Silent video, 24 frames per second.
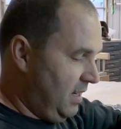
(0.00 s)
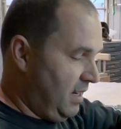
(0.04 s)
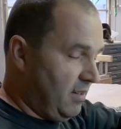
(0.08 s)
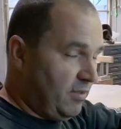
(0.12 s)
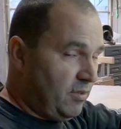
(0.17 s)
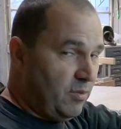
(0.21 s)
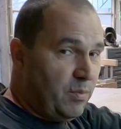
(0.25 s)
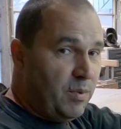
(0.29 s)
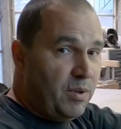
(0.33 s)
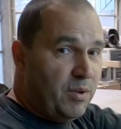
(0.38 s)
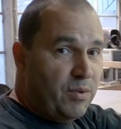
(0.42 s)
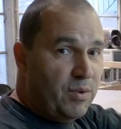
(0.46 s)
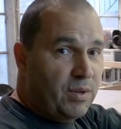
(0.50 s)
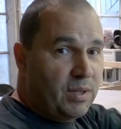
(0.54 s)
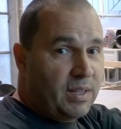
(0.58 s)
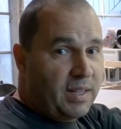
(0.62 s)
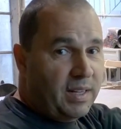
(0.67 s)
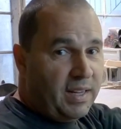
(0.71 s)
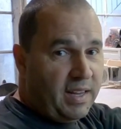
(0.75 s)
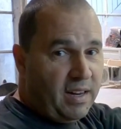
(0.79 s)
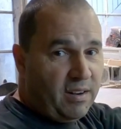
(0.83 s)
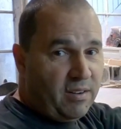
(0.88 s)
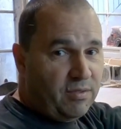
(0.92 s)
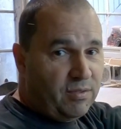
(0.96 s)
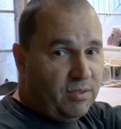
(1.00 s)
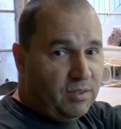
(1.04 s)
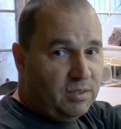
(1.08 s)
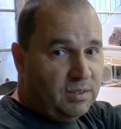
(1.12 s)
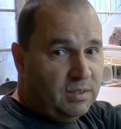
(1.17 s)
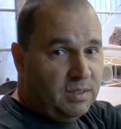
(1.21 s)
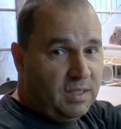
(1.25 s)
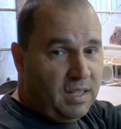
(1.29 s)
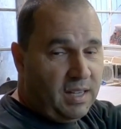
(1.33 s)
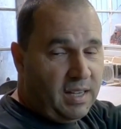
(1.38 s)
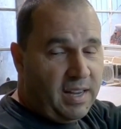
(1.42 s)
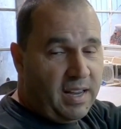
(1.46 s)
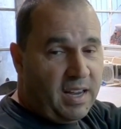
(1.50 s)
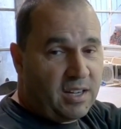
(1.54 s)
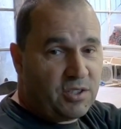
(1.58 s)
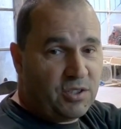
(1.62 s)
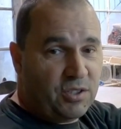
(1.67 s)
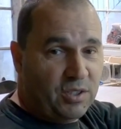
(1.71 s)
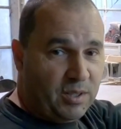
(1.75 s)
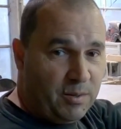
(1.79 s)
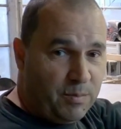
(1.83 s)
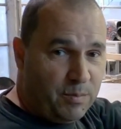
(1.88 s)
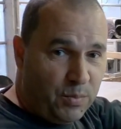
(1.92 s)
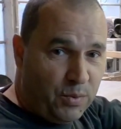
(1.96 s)
I have to be really careful. I
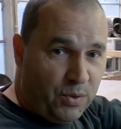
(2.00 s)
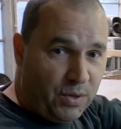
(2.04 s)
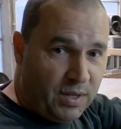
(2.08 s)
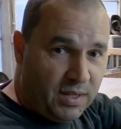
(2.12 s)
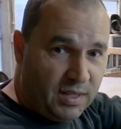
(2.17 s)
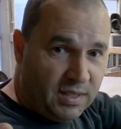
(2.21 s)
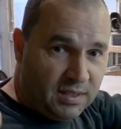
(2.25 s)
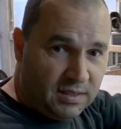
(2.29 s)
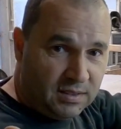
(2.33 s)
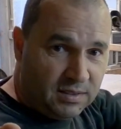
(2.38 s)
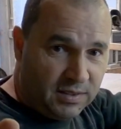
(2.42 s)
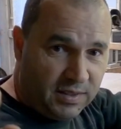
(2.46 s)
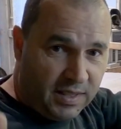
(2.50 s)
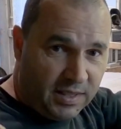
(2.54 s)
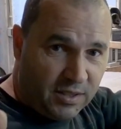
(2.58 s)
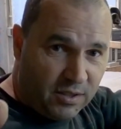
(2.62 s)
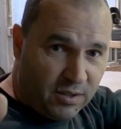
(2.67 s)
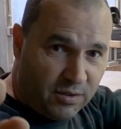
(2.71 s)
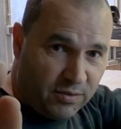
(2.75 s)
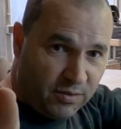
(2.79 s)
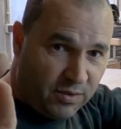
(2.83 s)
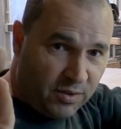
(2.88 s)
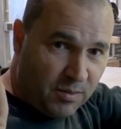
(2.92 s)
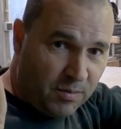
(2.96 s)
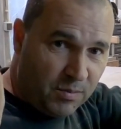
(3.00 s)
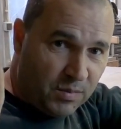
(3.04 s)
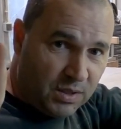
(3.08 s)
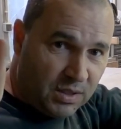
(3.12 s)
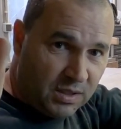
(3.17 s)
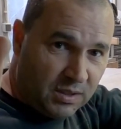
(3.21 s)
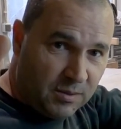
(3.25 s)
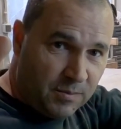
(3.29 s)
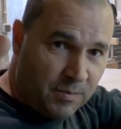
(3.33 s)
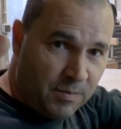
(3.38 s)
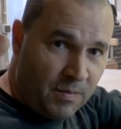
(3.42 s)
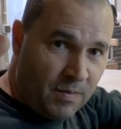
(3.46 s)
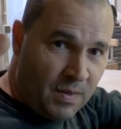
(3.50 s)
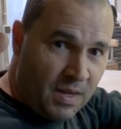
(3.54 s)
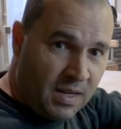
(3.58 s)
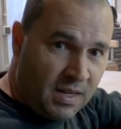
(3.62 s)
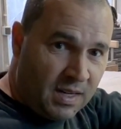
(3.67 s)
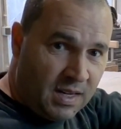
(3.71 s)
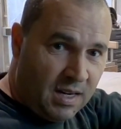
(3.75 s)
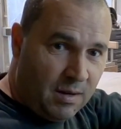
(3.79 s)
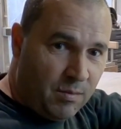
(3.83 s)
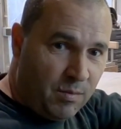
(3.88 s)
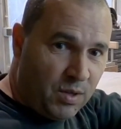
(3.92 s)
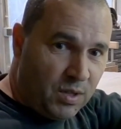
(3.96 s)
actually put a tether from the
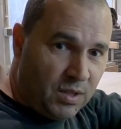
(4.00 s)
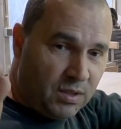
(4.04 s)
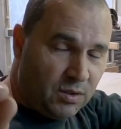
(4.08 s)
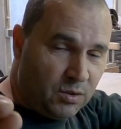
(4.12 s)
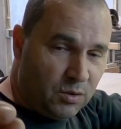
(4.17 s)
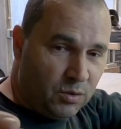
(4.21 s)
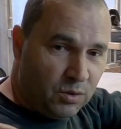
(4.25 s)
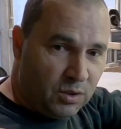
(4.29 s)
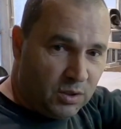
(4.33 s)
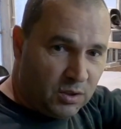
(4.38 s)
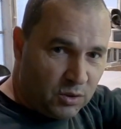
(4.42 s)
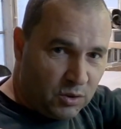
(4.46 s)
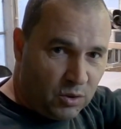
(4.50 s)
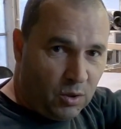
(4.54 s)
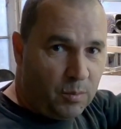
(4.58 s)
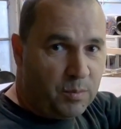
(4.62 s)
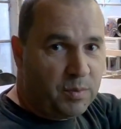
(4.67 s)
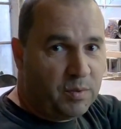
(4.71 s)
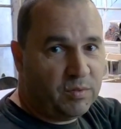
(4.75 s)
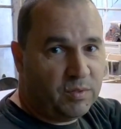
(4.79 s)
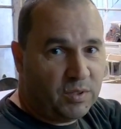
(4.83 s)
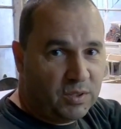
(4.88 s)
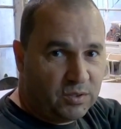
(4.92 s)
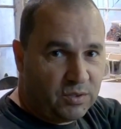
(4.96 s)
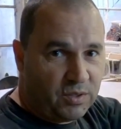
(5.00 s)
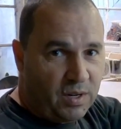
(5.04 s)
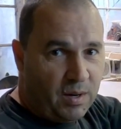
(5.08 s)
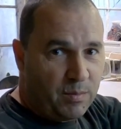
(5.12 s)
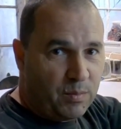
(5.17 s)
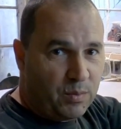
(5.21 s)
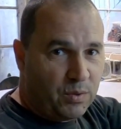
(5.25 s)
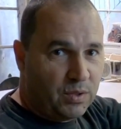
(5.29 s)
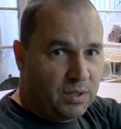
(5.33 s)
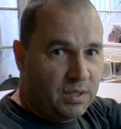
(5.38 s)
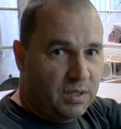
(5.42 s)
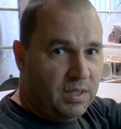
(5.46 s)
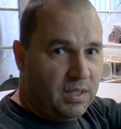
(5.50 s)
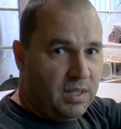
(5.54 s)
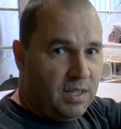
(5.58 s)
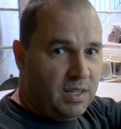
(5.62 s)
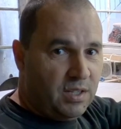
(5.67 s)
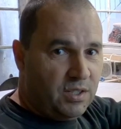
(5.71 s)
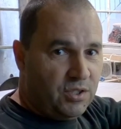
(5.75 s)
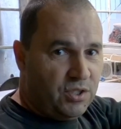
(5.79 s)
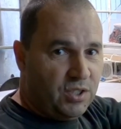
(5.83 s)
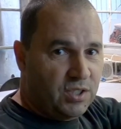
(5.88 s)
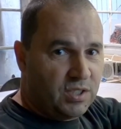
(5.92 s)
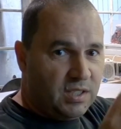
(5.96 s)
camera to the top of the tripod,
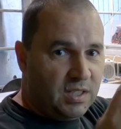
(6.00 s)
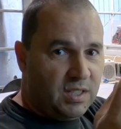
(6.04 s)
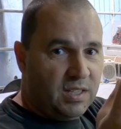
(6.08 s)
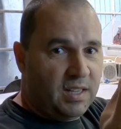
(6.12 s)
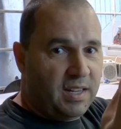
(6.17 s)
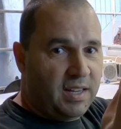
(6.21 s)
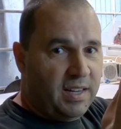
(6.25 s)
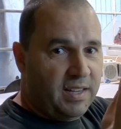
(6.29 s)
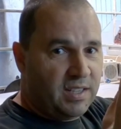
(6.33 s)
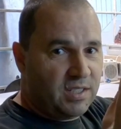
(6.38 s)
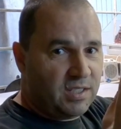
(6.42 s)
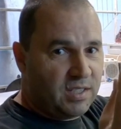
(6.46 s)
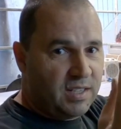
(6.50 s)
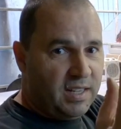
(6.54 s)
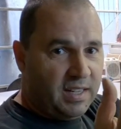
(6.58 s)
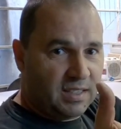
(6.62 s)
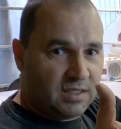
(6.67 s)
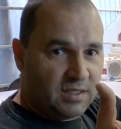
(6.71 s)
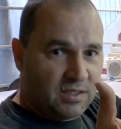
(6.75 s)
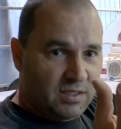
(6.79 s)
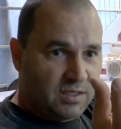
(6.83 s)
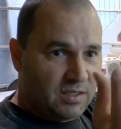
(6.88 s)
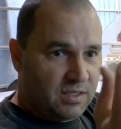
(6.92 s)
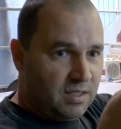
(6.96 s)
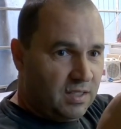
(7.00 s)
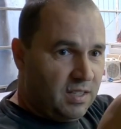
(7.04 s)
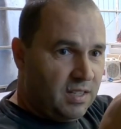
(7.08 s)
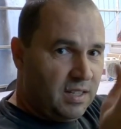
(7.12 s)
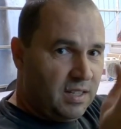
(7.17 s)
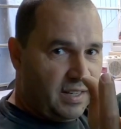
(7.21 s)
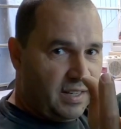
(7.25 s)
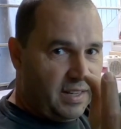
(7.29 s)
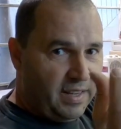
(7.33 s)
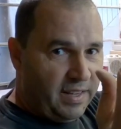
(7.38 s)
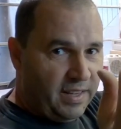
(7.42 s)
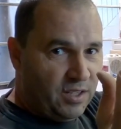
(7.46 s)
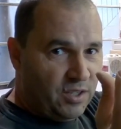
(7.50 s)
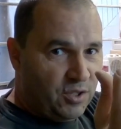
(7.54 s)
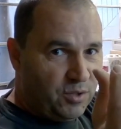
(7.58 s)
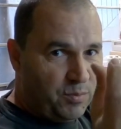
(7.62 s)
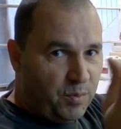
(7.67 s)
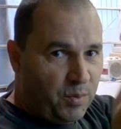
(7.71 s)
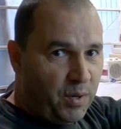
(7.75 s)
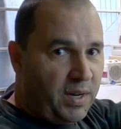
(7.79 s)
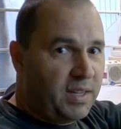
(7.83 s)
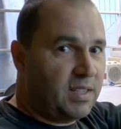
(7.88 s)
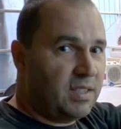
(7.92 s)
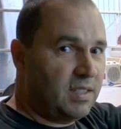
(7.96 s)
just in case that
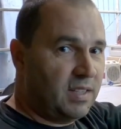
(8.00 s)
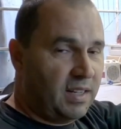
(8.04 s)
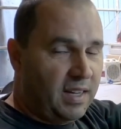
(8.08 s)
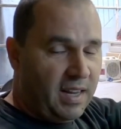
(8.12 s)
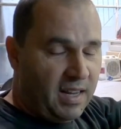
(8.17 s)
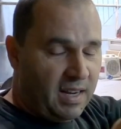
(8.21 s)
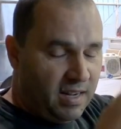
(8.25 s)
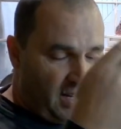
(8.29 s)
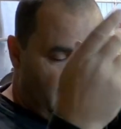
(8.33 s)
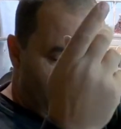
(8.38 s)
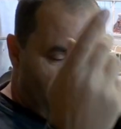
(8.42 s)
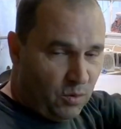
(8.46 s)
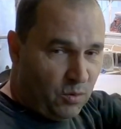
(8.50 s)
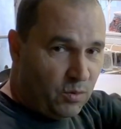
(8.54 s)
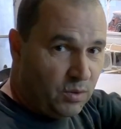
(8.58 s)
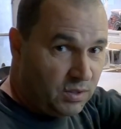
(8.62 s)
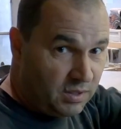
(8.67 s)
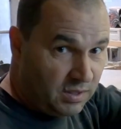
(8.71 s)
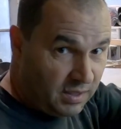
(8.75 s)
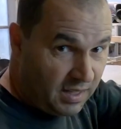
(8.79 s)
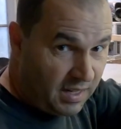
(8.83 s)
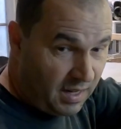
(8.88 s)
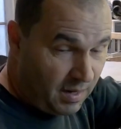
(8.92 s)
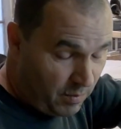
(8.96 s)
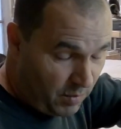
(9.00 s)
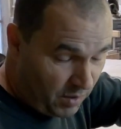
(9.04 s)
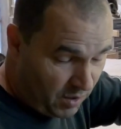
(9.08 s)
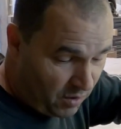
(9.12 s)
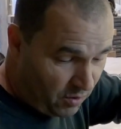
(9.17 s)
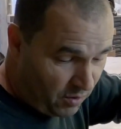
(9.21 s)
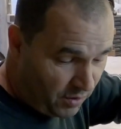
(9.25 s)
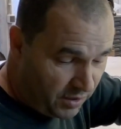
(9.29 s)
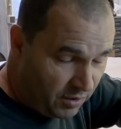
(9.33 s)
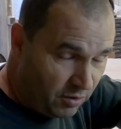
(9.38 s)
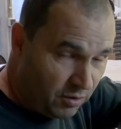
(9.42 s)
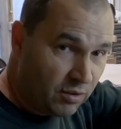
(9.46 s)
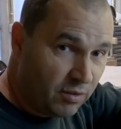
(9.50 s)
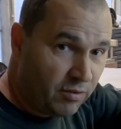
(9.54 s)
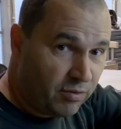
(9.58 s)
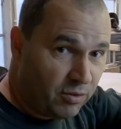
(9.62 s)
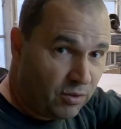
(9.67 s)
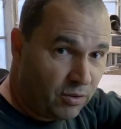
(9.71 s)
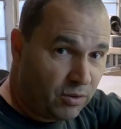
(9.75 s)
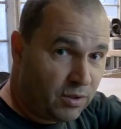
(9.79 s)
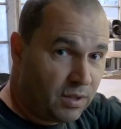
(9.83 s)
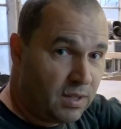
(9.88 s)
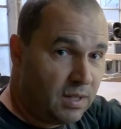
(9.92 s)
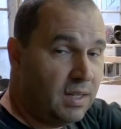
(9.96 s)
hinge breaks again. I don't want the camera going on the
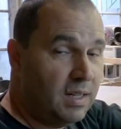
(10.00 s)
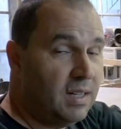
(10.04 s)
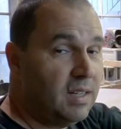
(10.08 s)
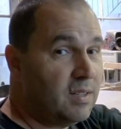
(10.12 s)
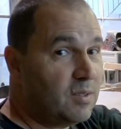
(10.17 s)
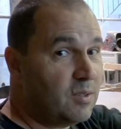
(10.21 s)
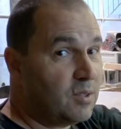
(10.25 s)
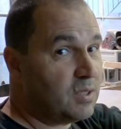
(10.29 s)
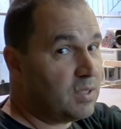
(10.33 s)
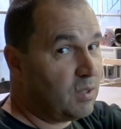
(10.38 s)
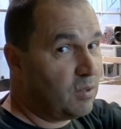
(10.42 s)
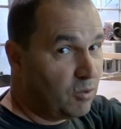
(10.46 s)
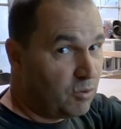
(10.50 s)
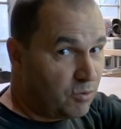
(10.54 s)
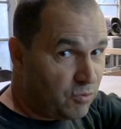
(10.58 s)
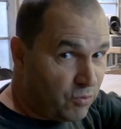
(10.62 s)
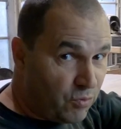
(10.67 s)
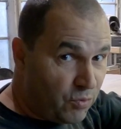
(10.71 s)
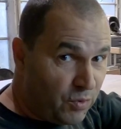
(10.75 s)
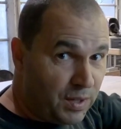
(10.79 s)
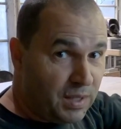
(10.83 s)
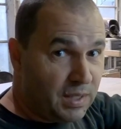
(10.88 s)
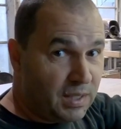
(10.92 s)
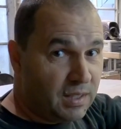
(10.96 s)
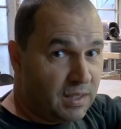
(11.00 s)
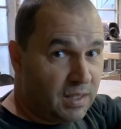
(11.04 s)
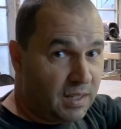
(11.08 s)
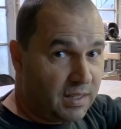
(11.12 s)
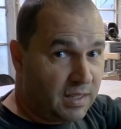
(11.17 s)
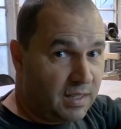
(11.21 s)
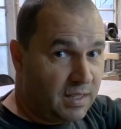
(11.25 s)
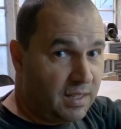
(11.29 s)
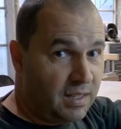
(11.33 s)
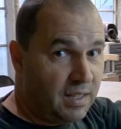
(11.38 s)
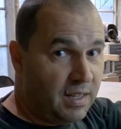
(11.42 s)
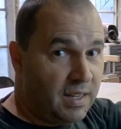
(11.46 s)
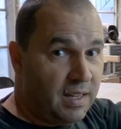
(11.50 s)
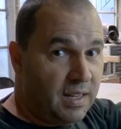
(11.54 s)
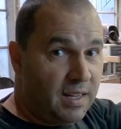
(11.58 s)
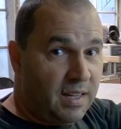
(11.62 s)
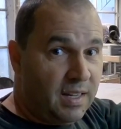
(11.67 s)
floor, because I was really lucky.